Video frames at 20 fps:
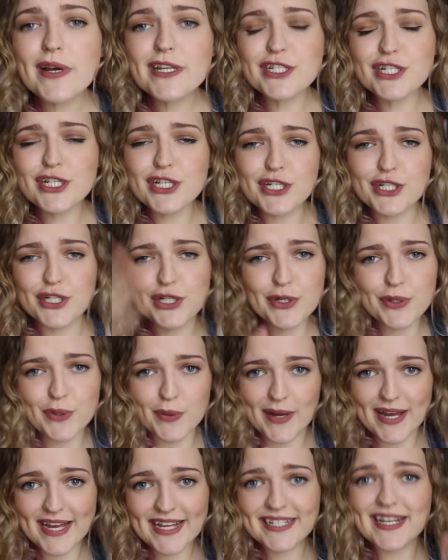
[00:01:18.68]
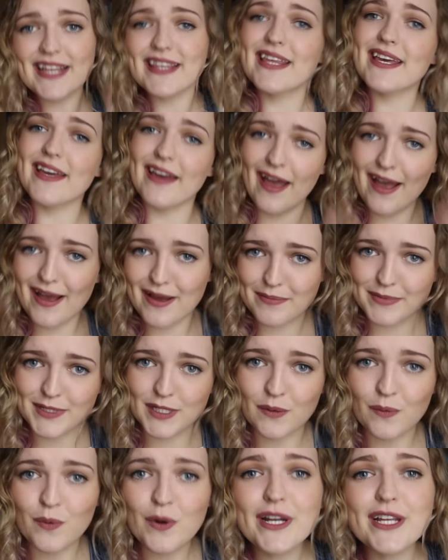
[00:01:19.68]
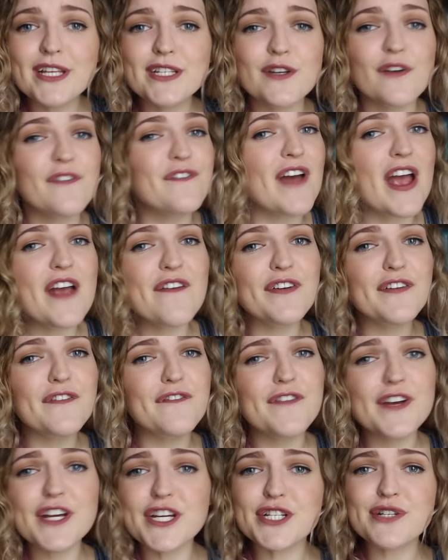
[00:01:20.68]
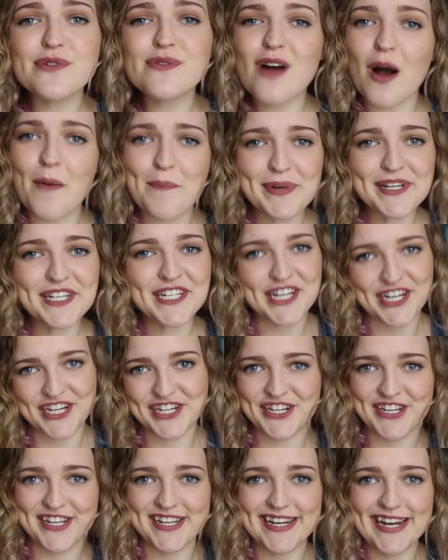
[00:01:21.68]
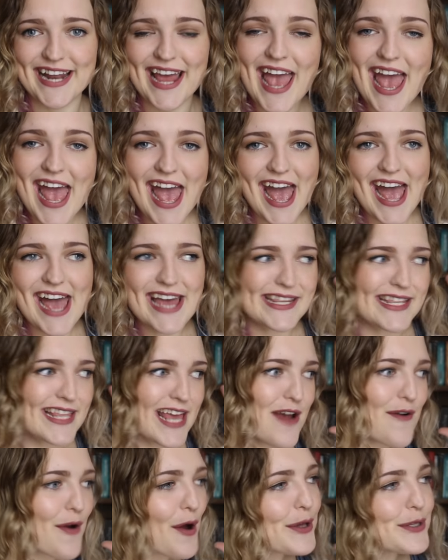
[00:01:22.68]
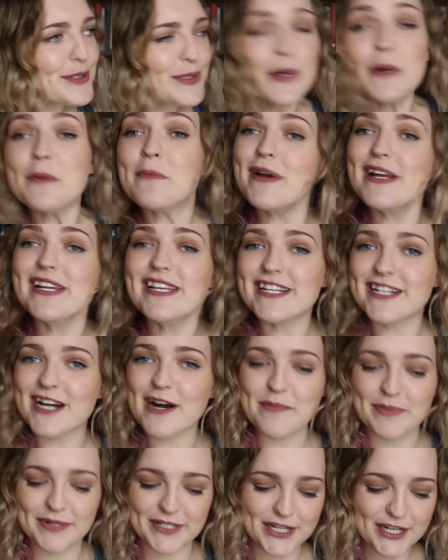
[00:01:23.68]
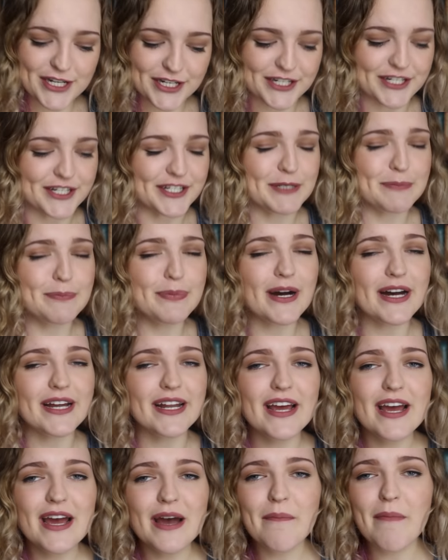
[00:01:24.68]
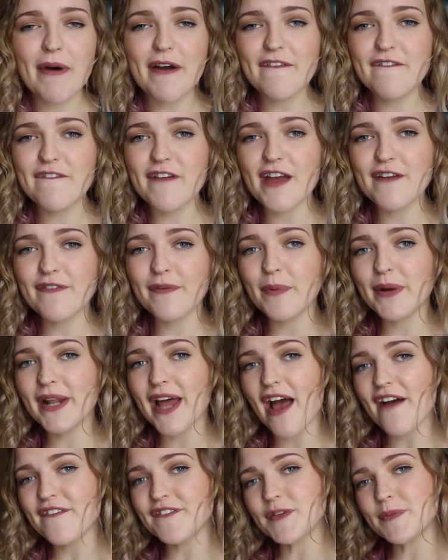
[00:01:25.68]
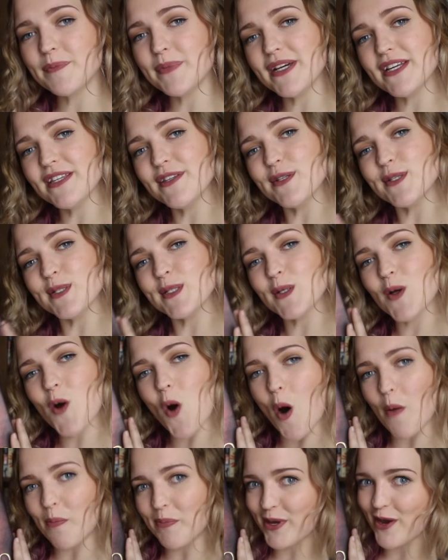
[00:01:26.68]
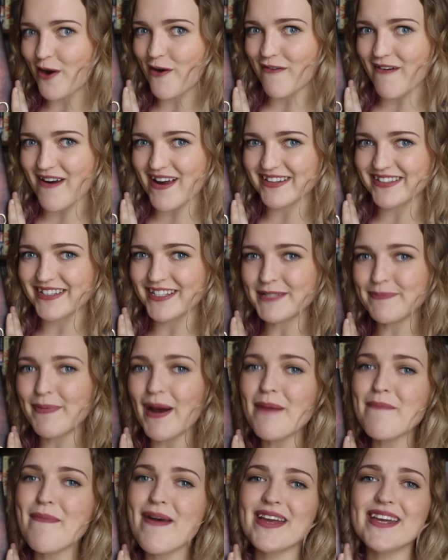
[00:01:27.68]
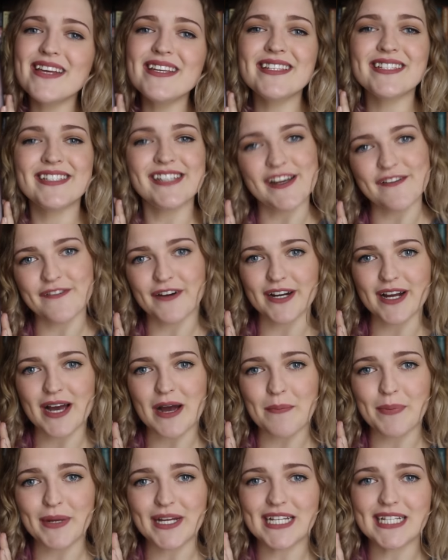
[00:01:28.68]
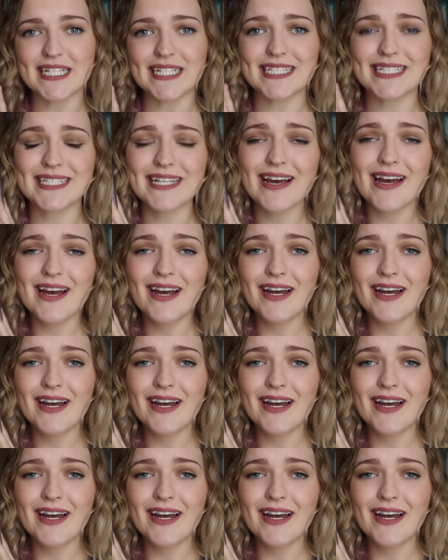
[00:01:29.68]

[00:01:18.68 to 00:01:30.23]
Question two is the games. What is your favorite fictional competition? And there are so many competitions, but my favorite would have to be the Scorpio Races by Maggie Stiefvater because